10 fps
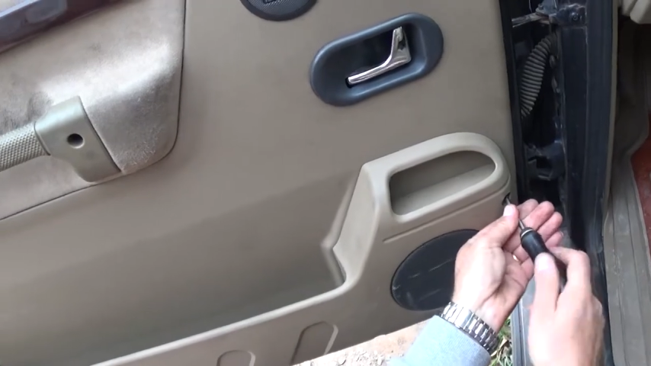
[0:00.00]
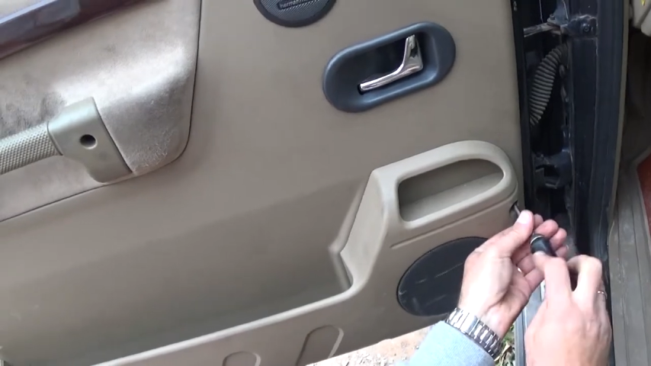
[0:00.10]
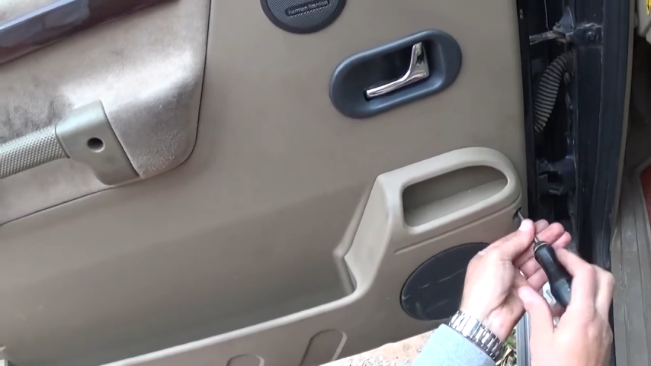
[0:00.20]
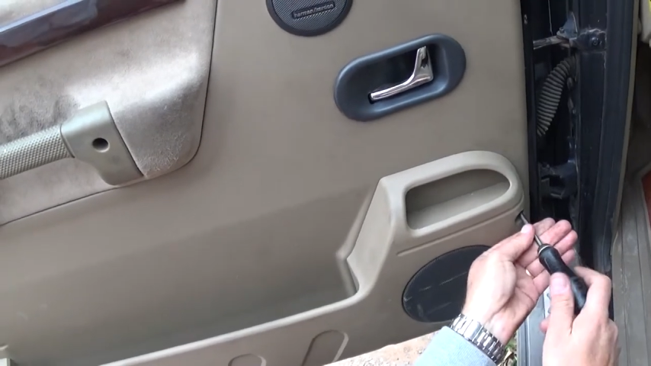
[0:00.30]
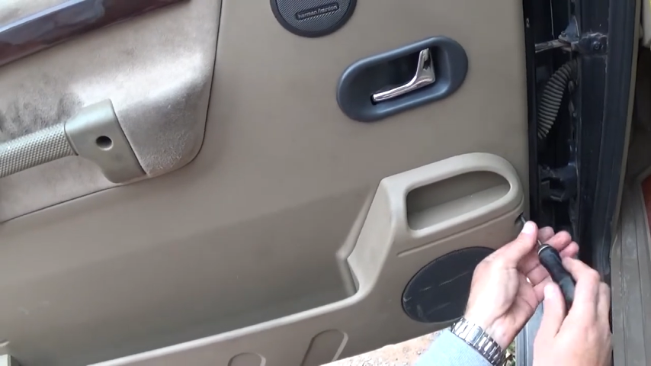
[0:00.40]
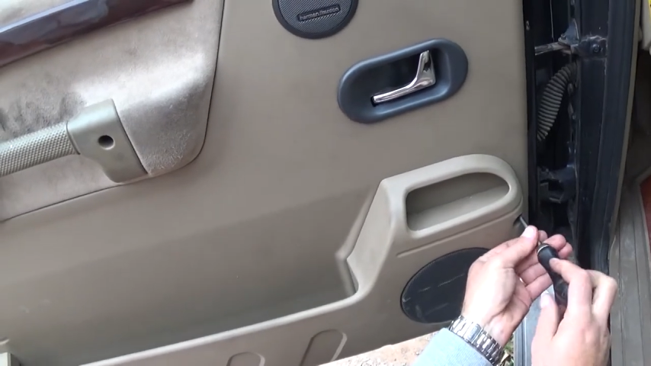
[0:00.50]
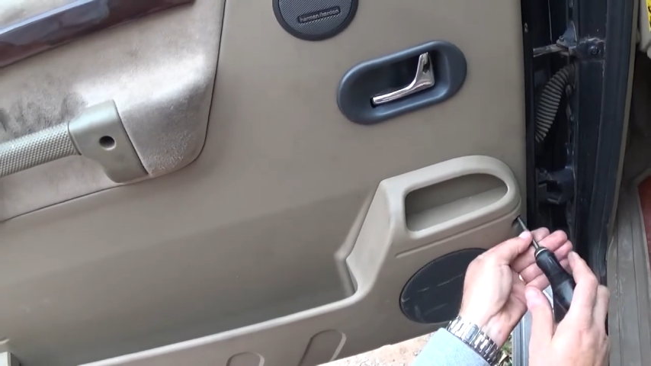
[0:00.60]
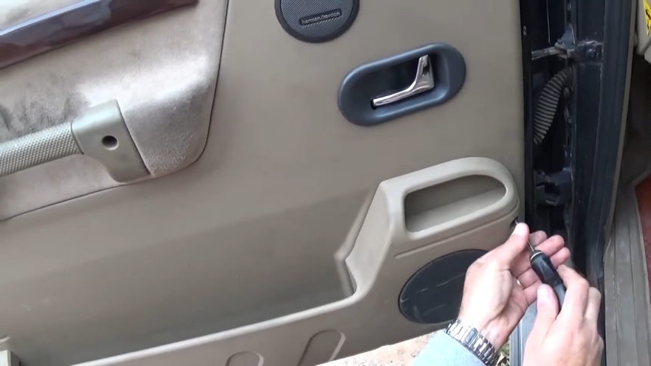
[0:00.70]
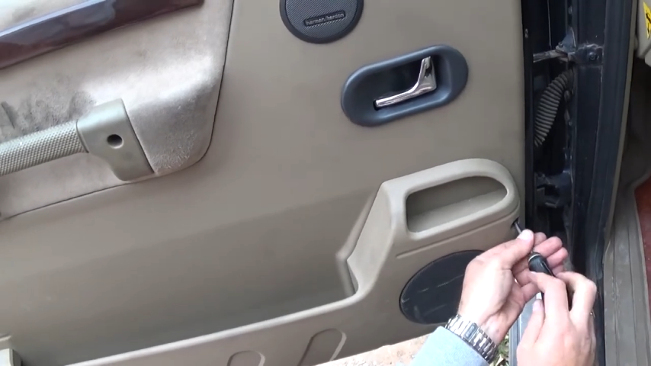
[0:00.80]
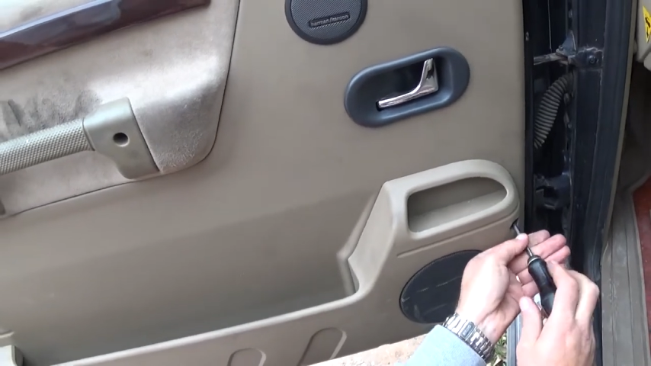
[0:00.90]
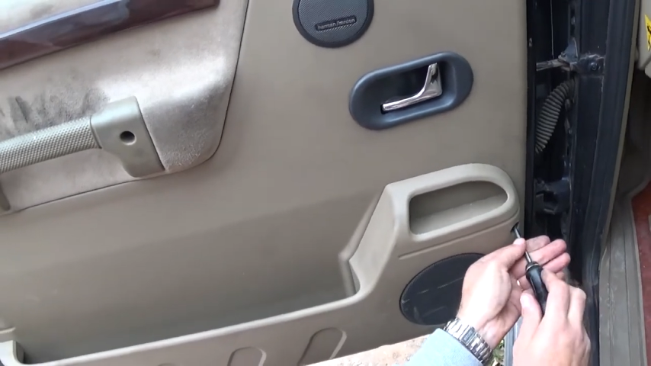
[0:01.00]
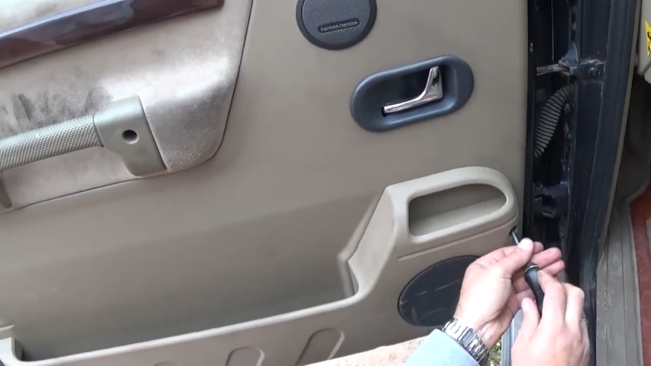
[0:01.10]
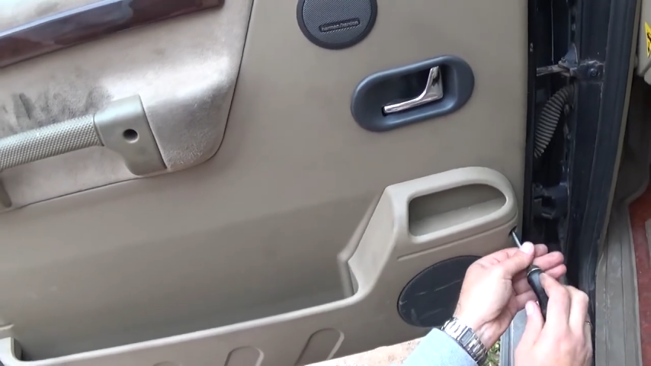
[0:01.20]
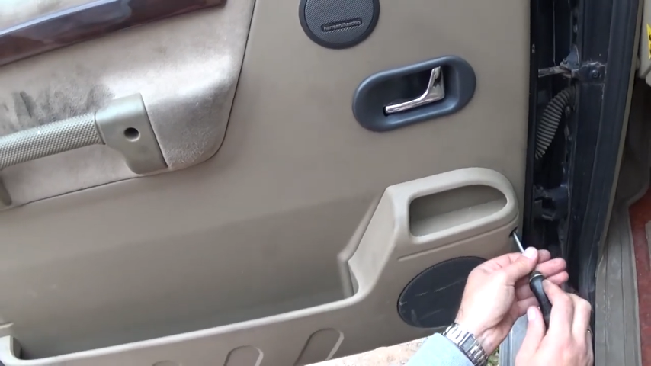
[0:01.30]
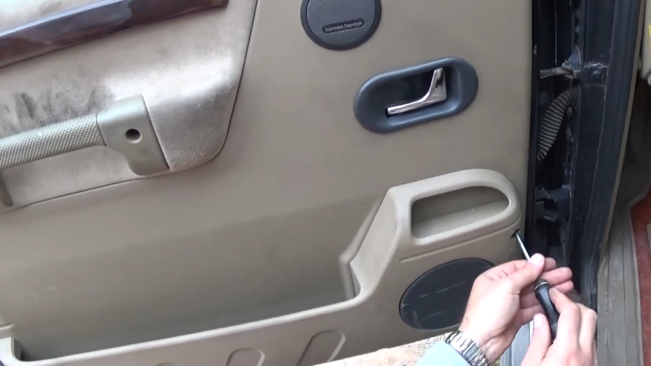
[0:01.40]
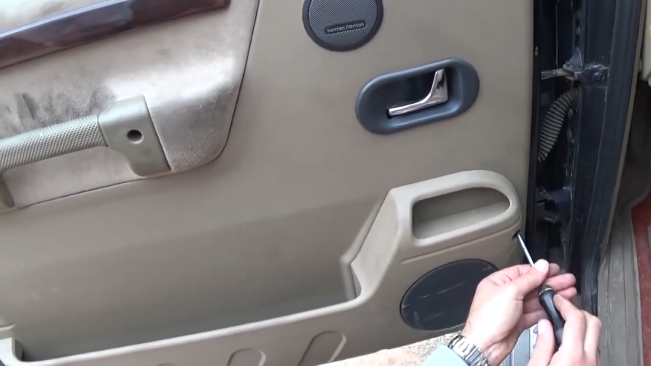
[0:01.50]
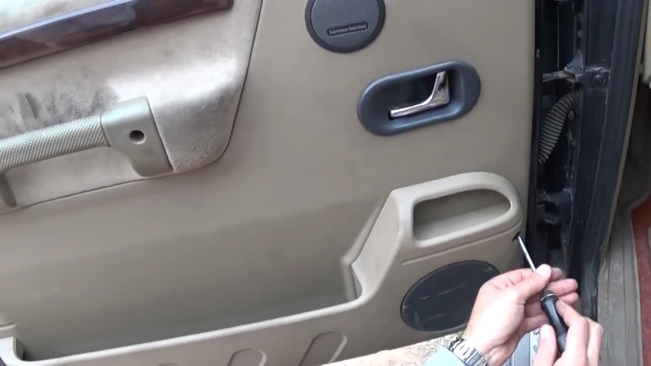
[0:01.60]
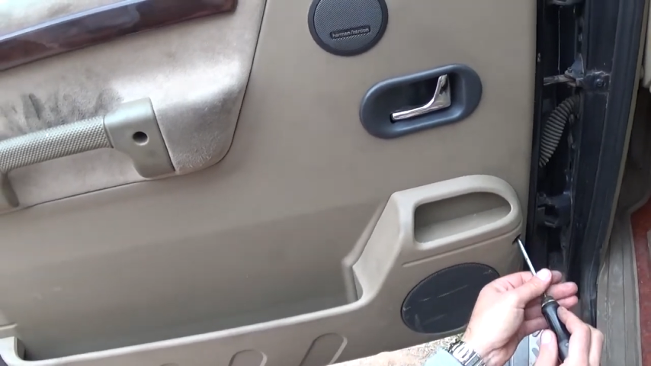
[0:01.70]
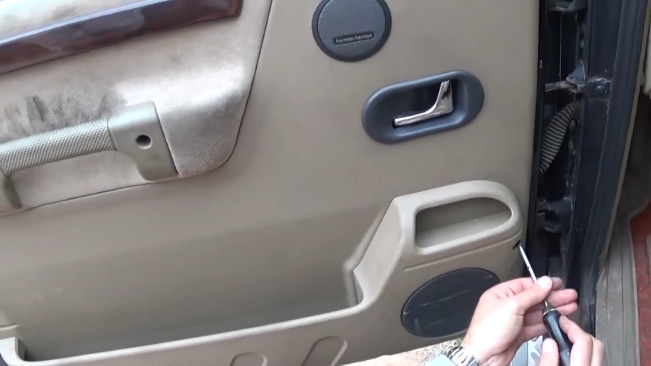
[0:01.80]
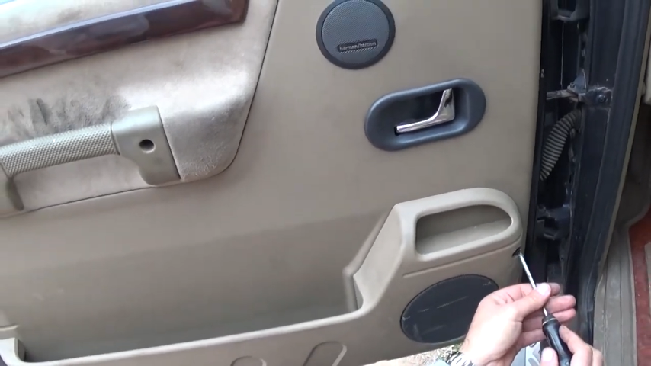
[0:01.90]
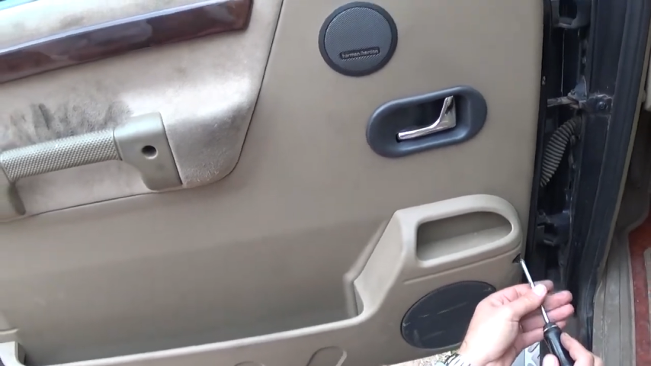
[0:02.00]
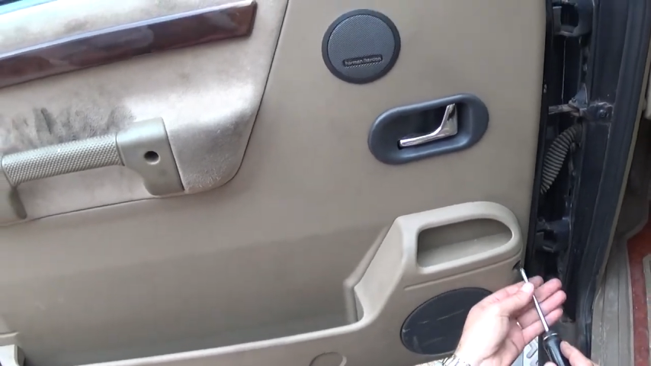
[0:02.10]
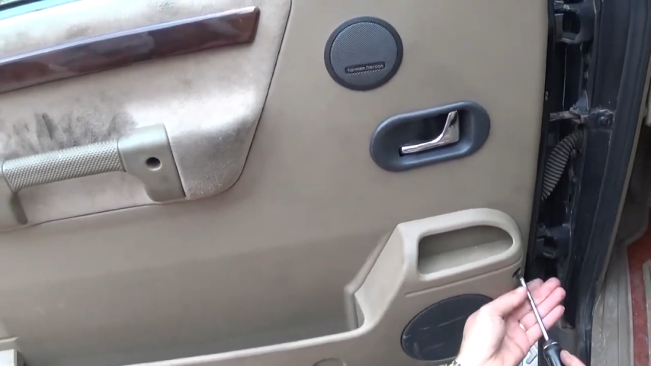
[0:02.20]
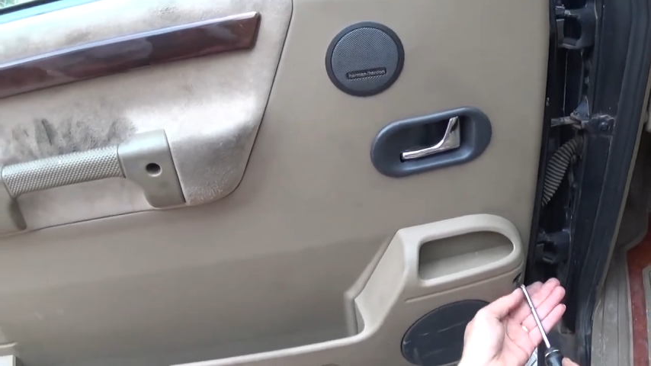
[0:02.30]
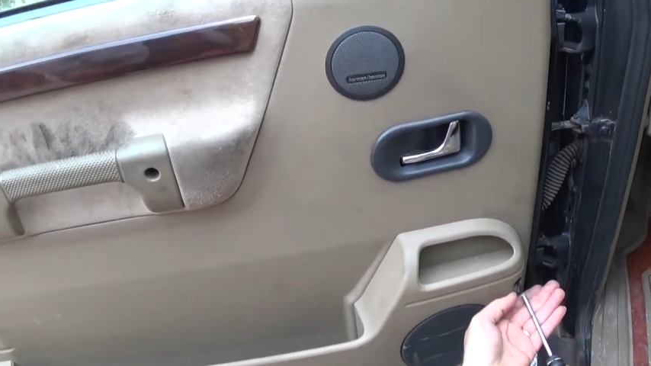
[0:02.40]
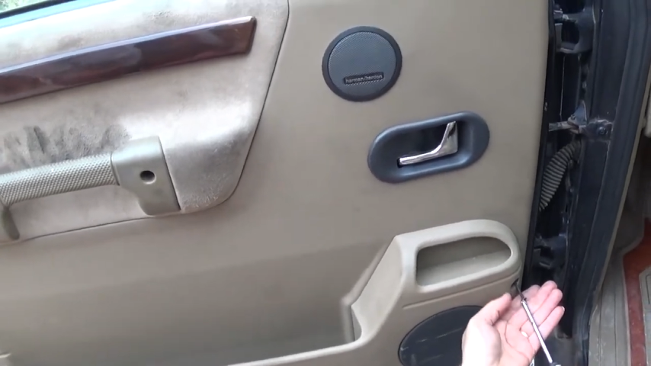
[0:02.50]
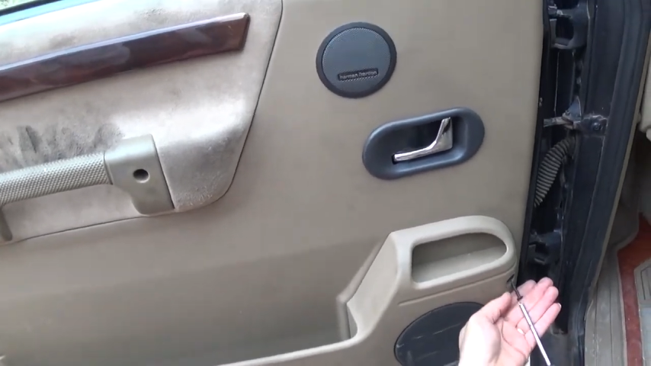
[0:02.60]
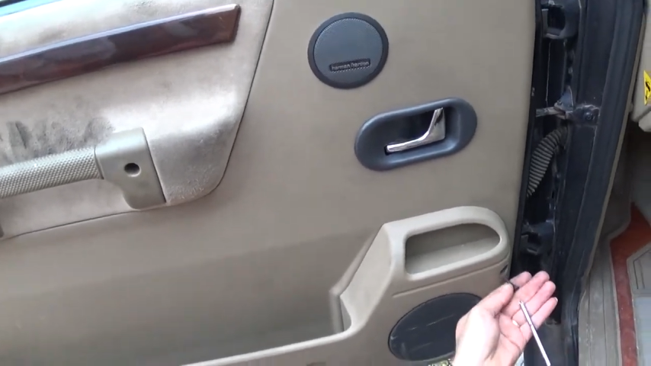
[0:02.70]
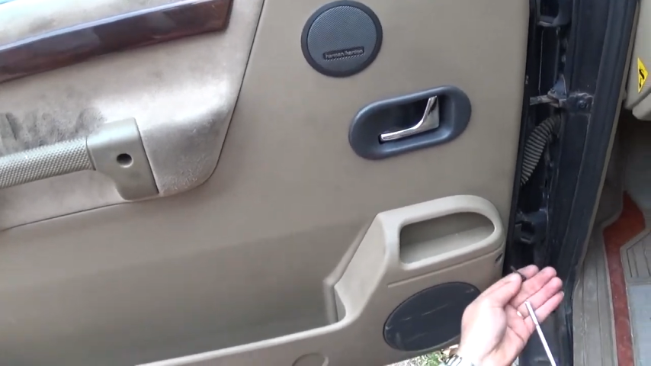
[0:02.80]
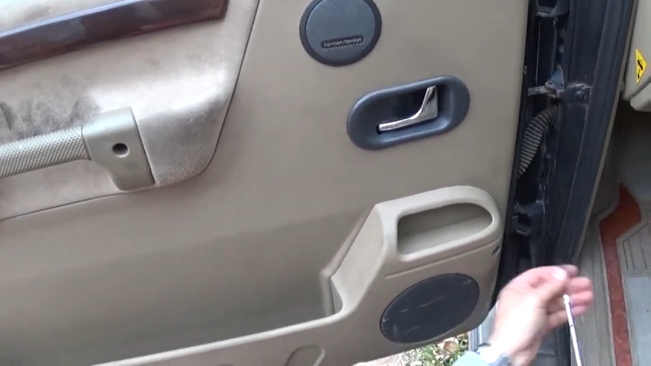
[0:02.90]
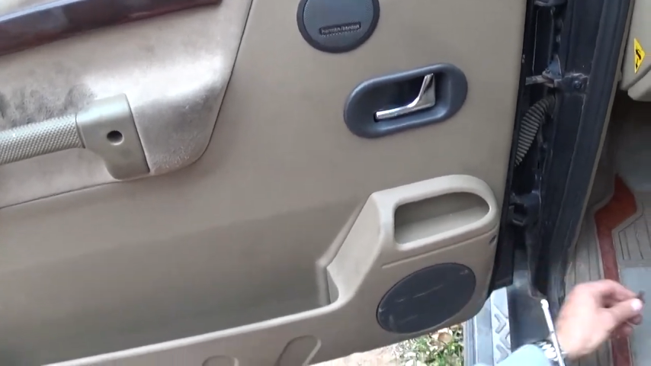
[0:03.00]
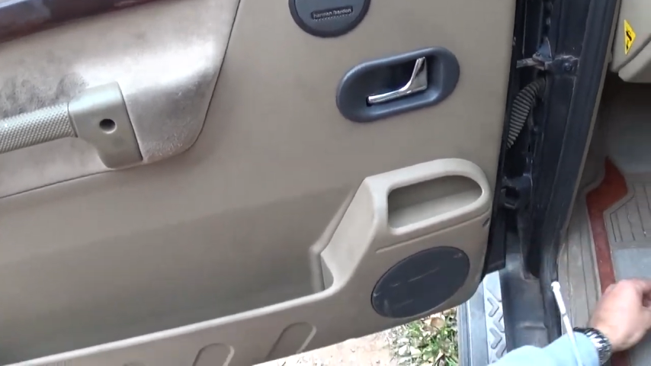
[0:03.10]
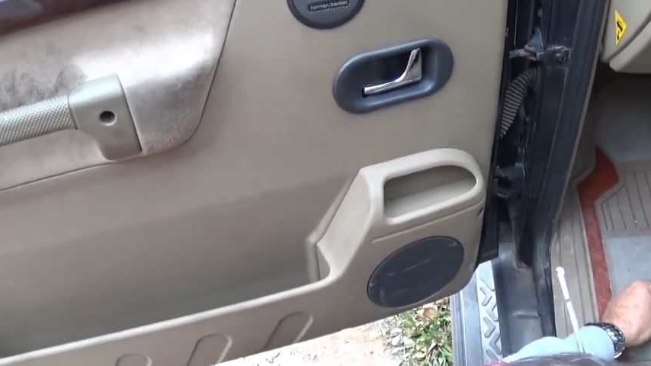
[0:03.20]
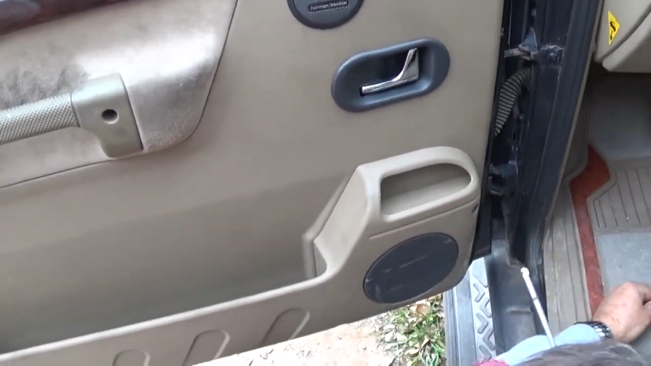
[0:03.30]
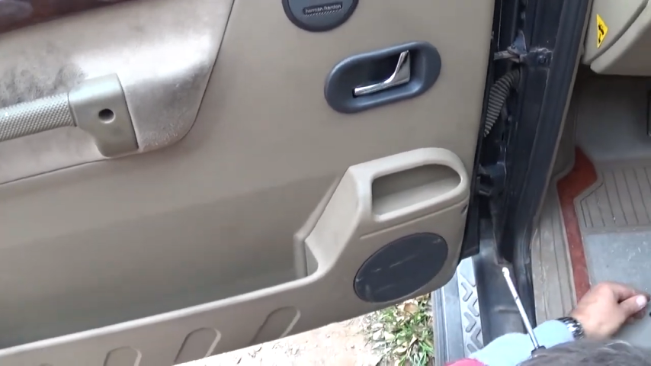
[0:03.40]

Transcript: (no speaker visible)